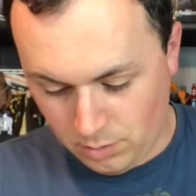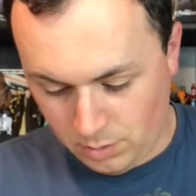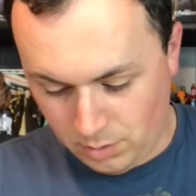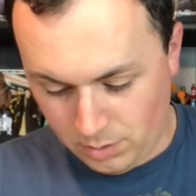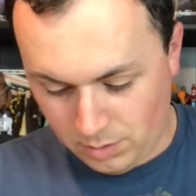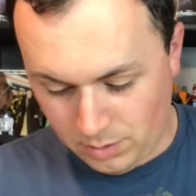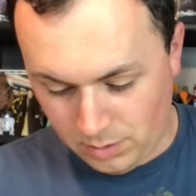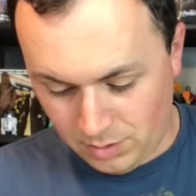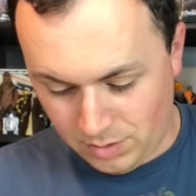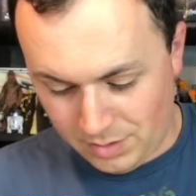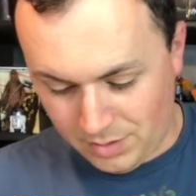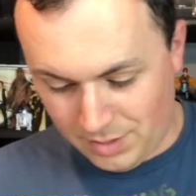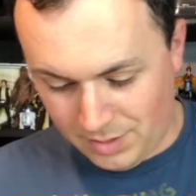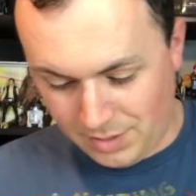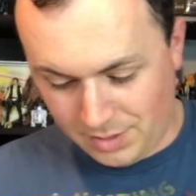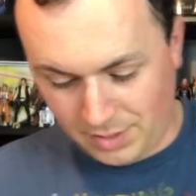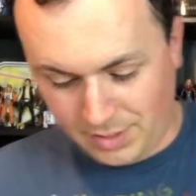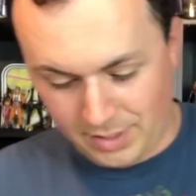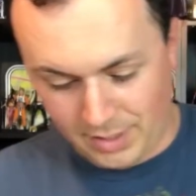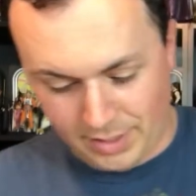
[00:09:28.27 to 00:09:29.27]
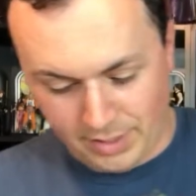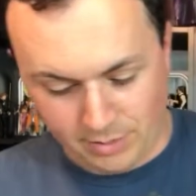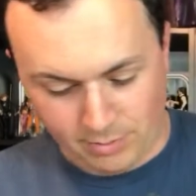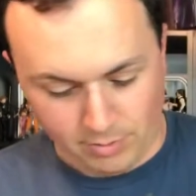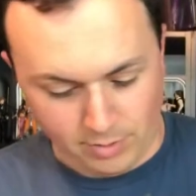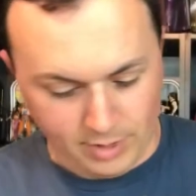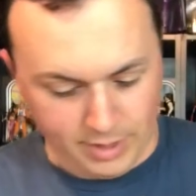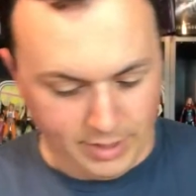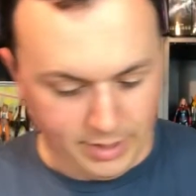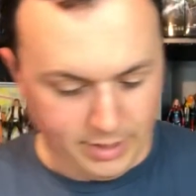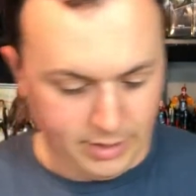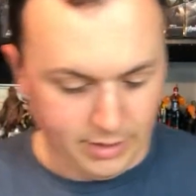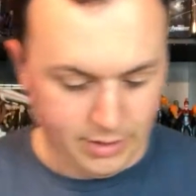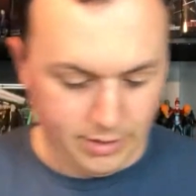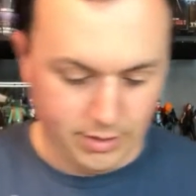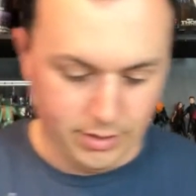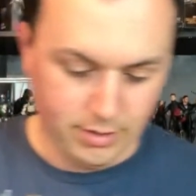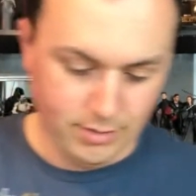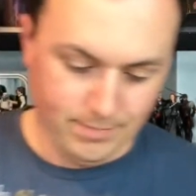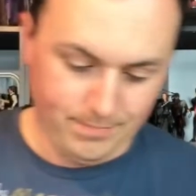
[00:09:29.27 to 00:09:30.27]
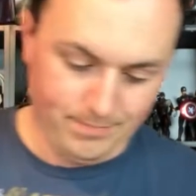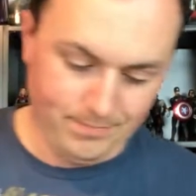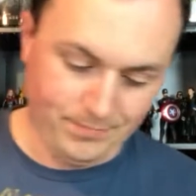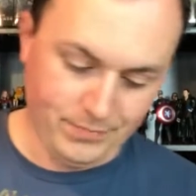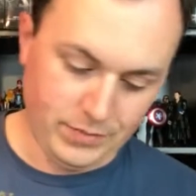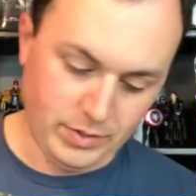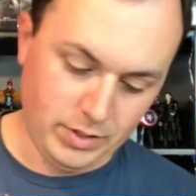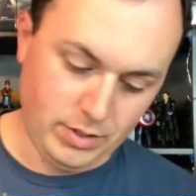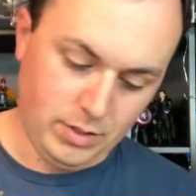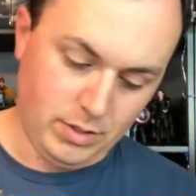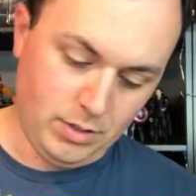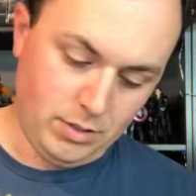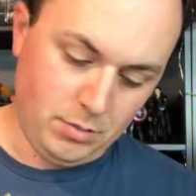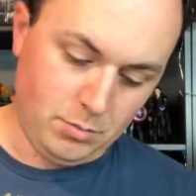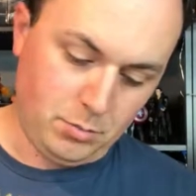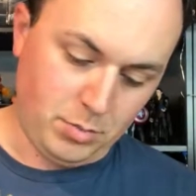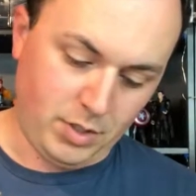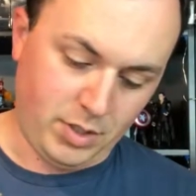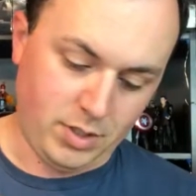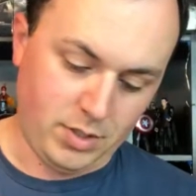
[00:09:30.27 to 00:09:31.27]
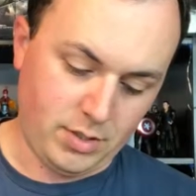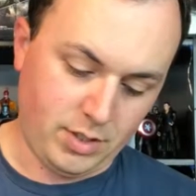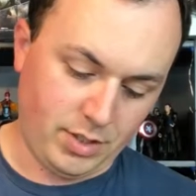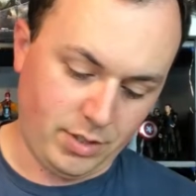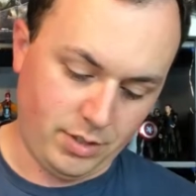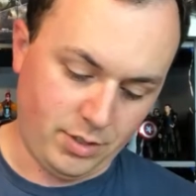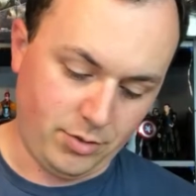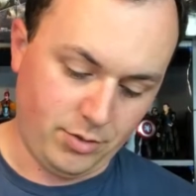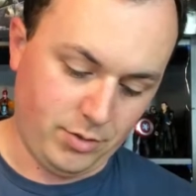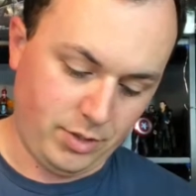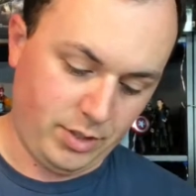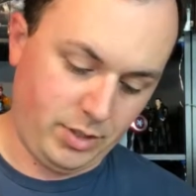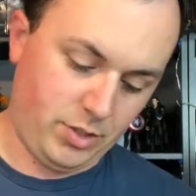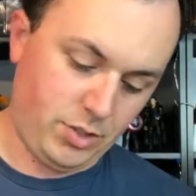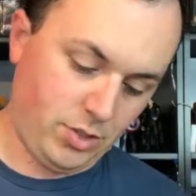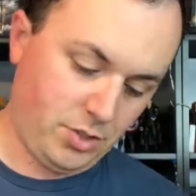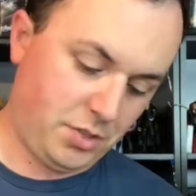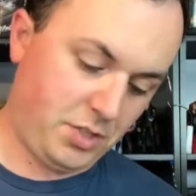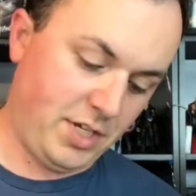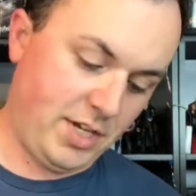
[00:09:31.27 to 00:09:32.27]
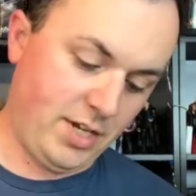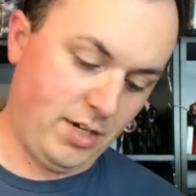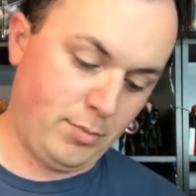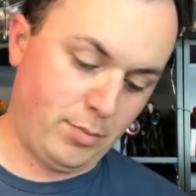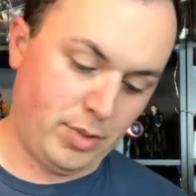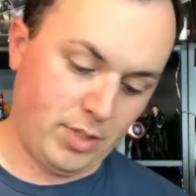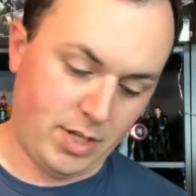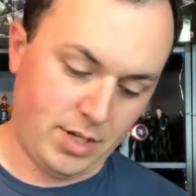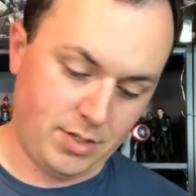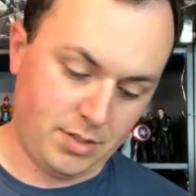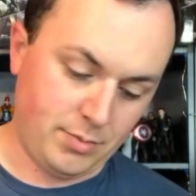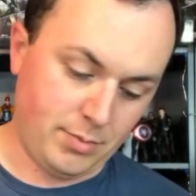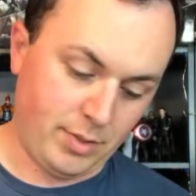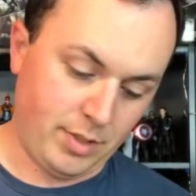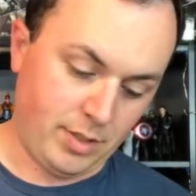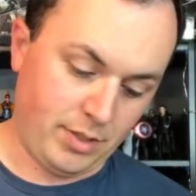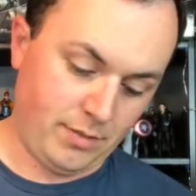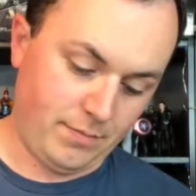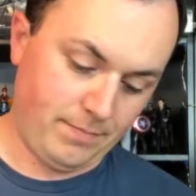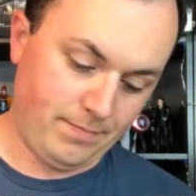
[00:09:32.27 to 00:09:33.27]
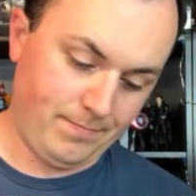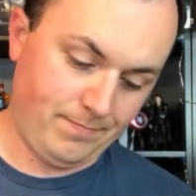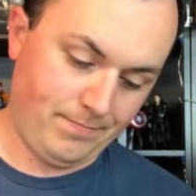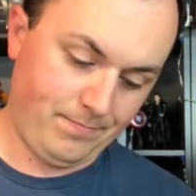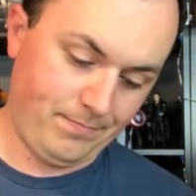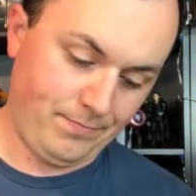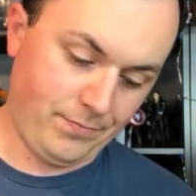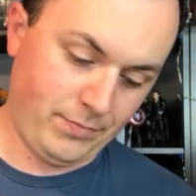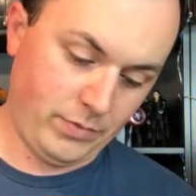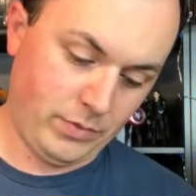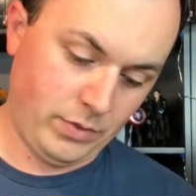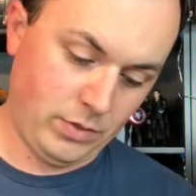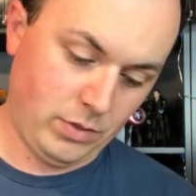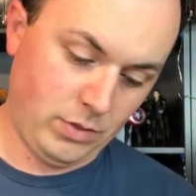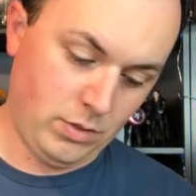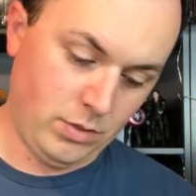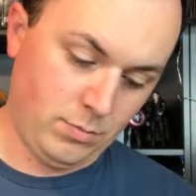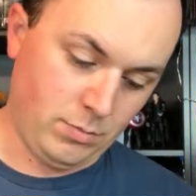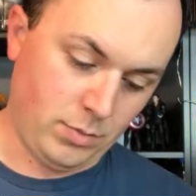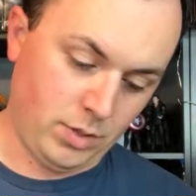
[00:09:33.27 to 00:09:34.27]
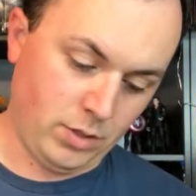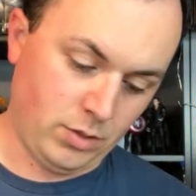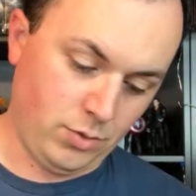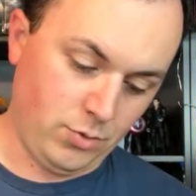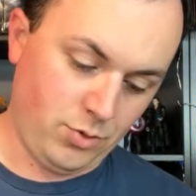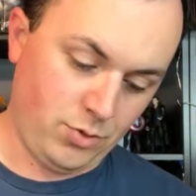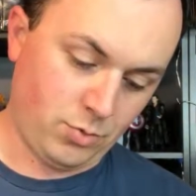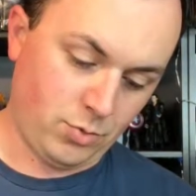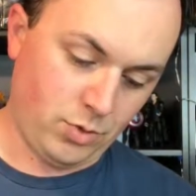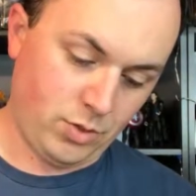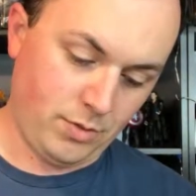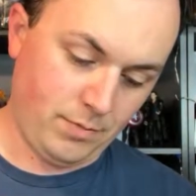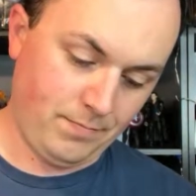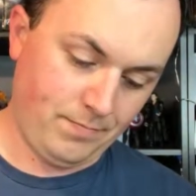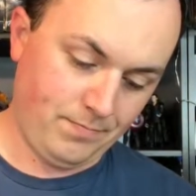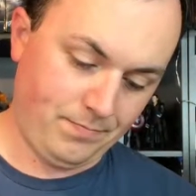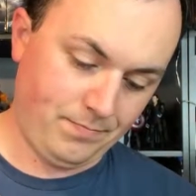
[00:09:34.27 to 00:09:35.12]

is this guy right here, because I literally just cannibalized mine, my loose one.